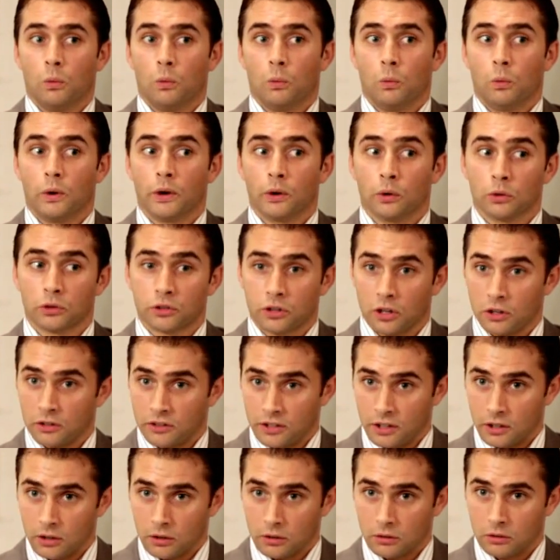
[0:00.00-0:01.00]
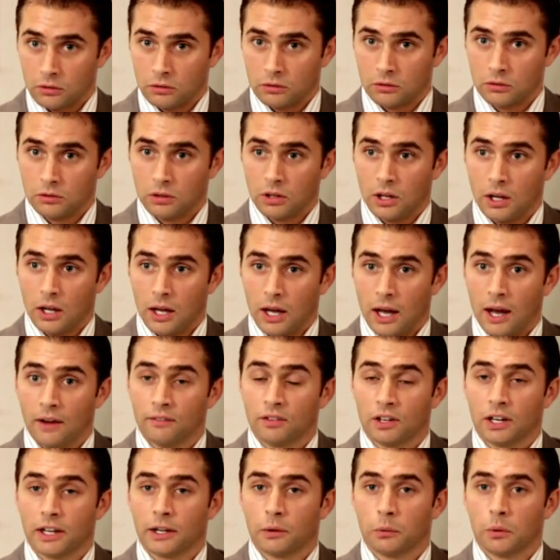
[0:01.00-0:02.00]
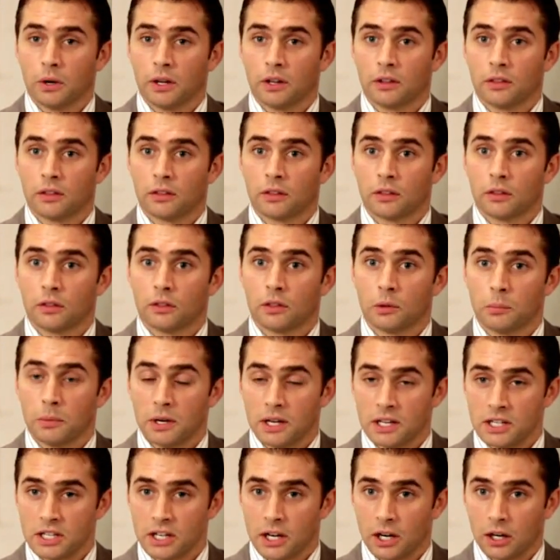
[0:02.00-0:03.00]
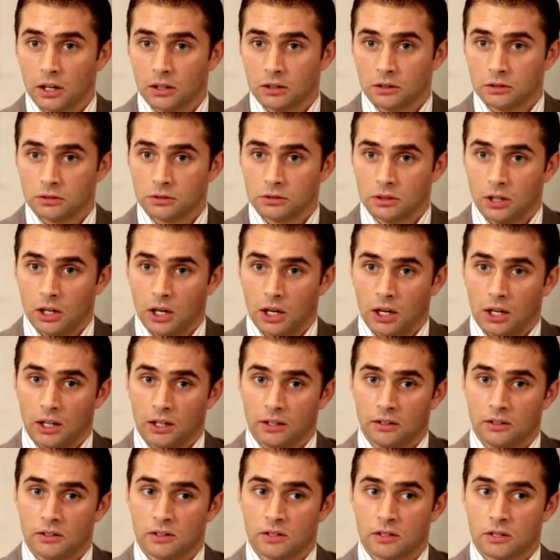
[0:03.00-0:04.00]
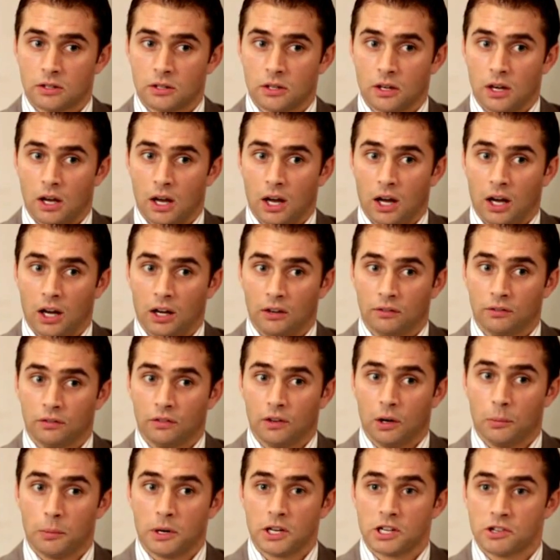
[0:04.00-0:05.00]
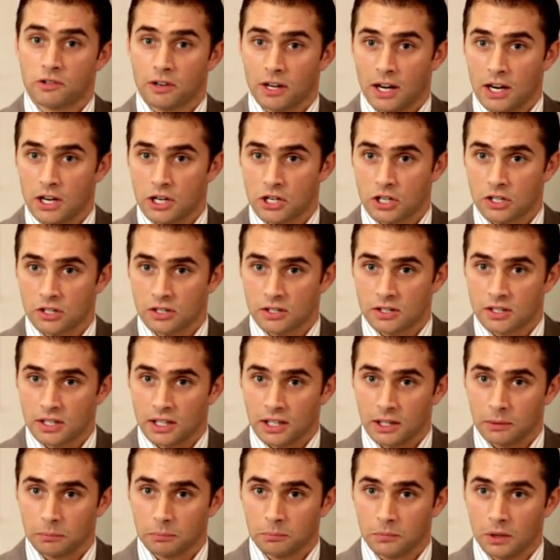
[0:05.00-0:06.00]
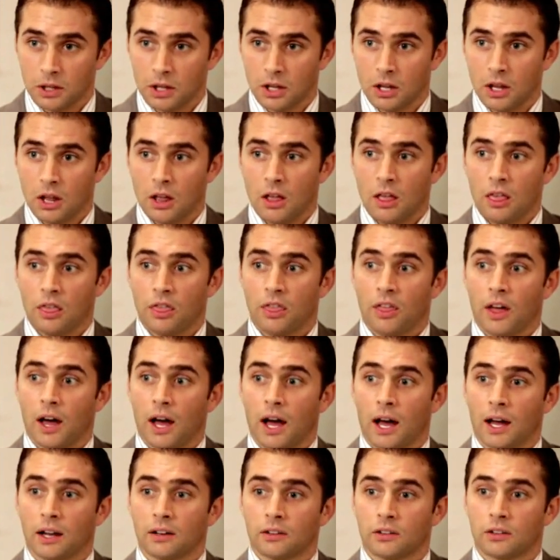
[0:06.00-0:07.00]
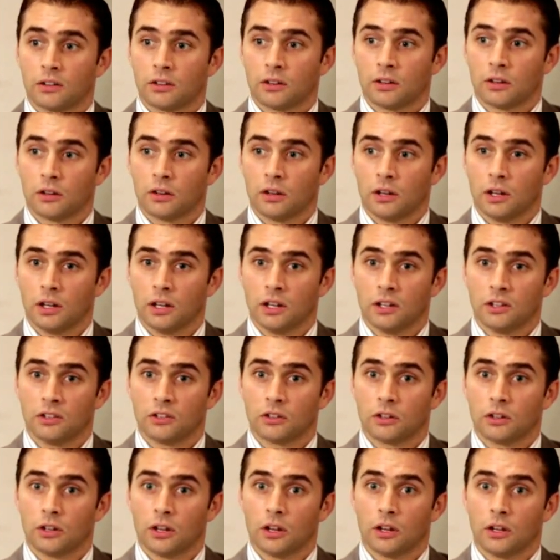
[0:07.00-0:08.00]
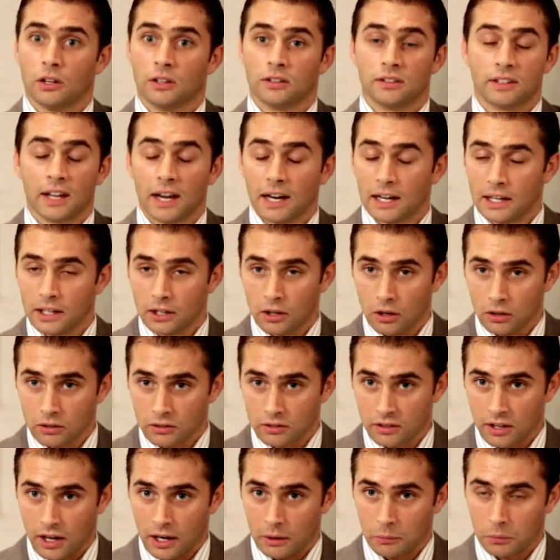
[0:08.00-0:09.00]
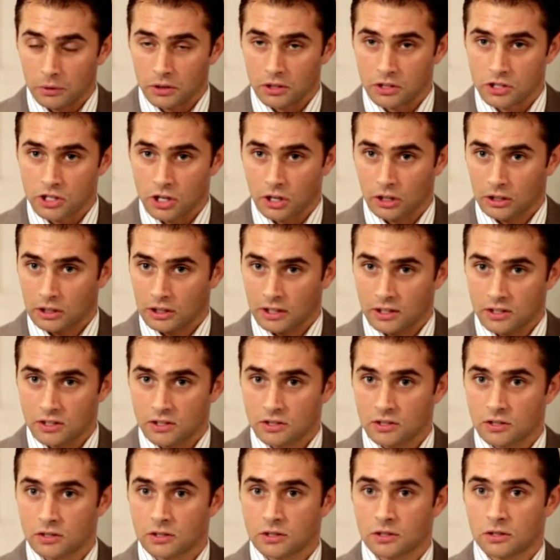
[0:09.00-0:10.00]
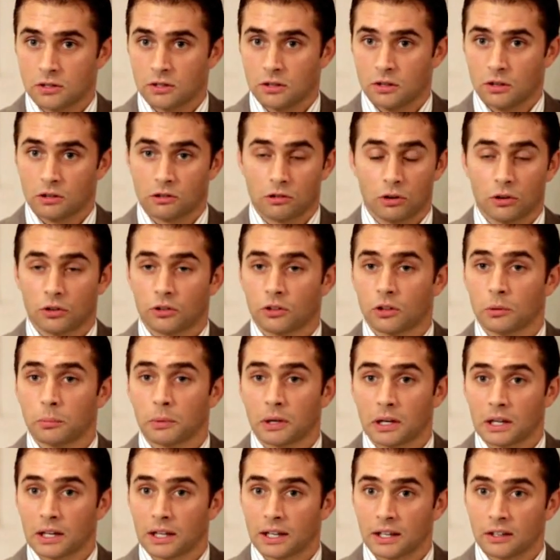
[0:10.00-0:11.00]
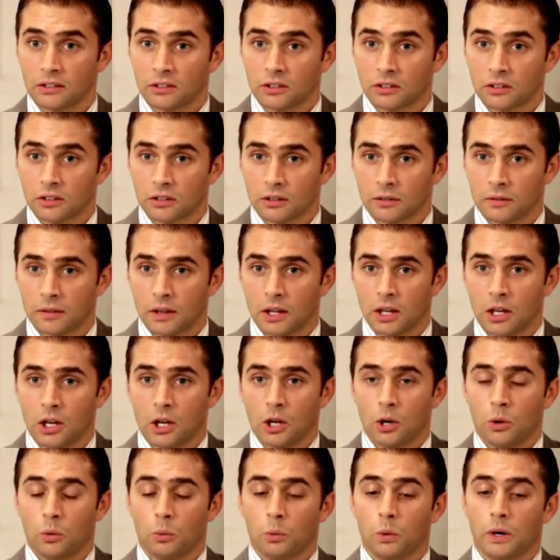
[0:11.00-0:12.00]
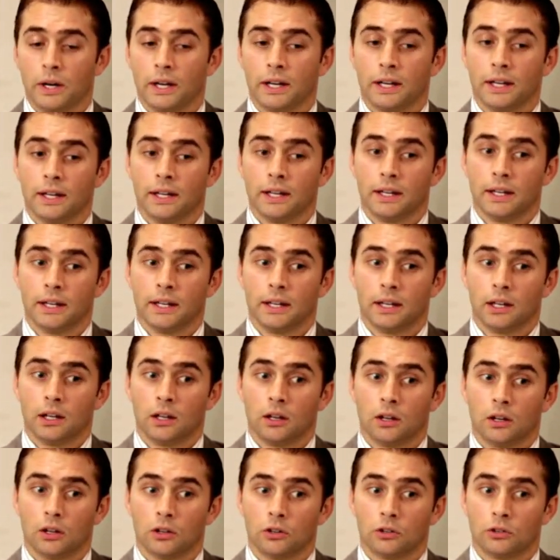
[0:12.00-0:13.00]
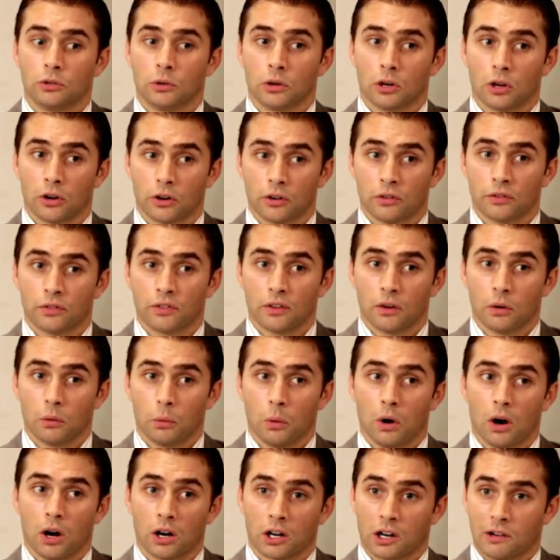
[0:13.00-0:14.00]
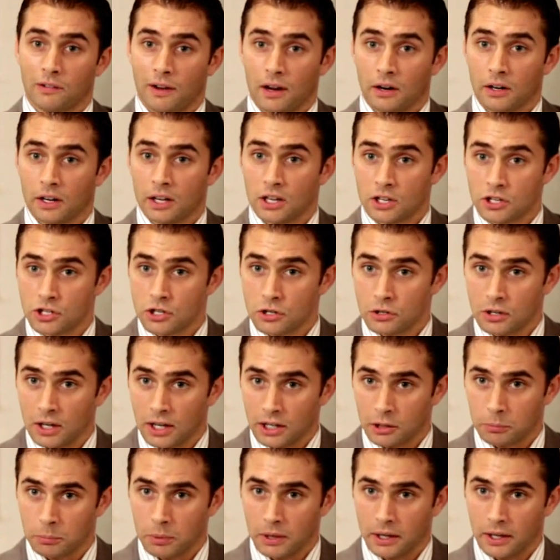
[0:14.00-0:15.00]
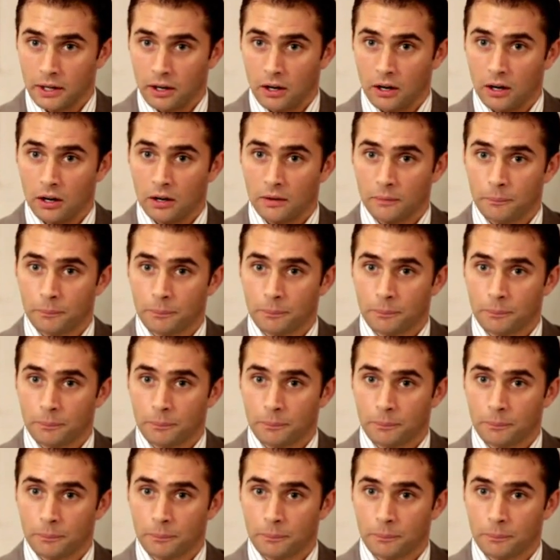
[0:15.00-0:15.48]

We also deal heavily with the media and have a media relations team that is in daily contact with the journalists across the Middle East. We do a lot of work around issue-led PR,